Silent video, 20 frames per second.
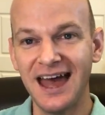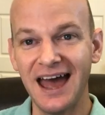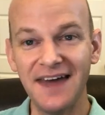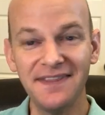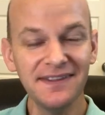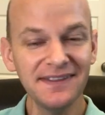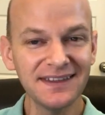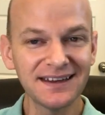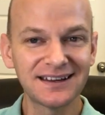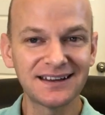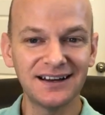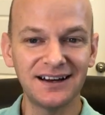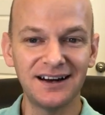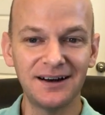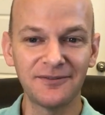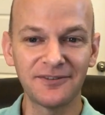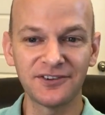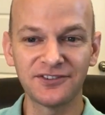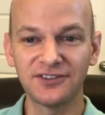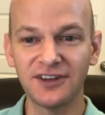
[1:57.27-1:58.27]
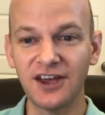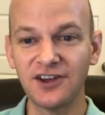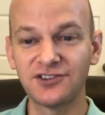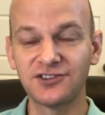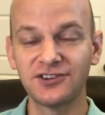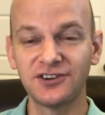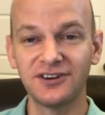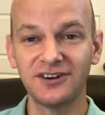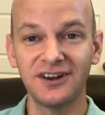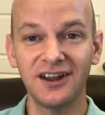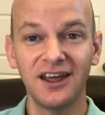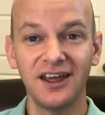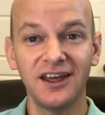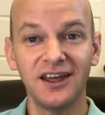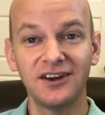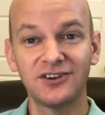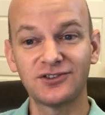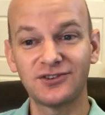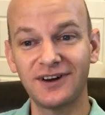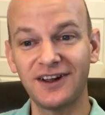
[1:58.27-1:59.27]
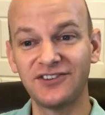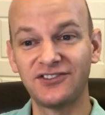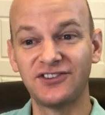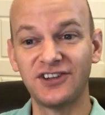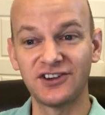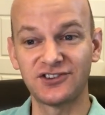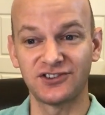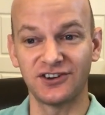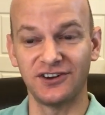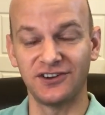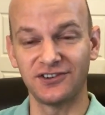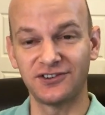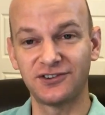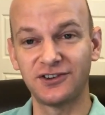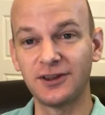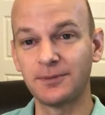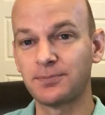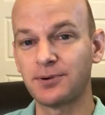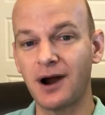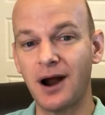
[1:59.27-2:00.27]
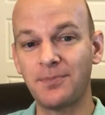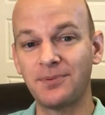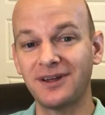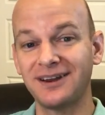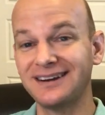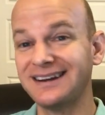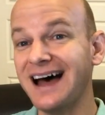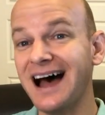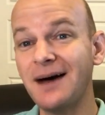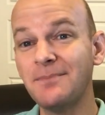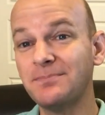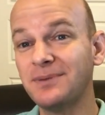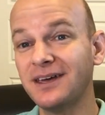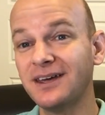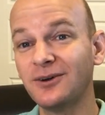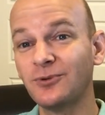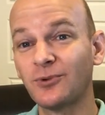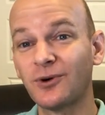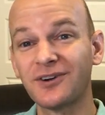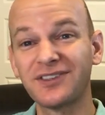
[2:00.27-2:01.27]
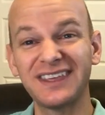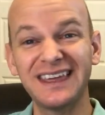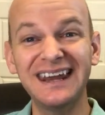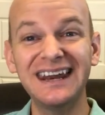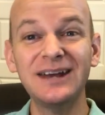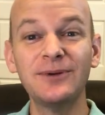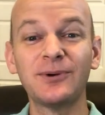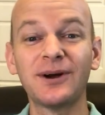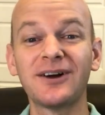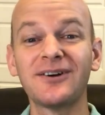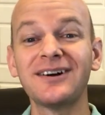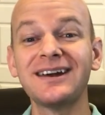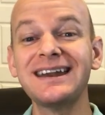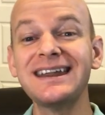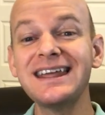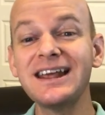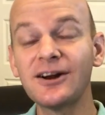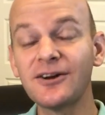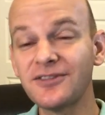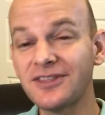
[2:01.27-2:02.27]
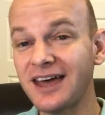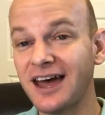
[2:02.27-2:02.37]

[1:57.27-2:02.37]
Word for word: And then the conversation transitions to the property not being worth anywhere near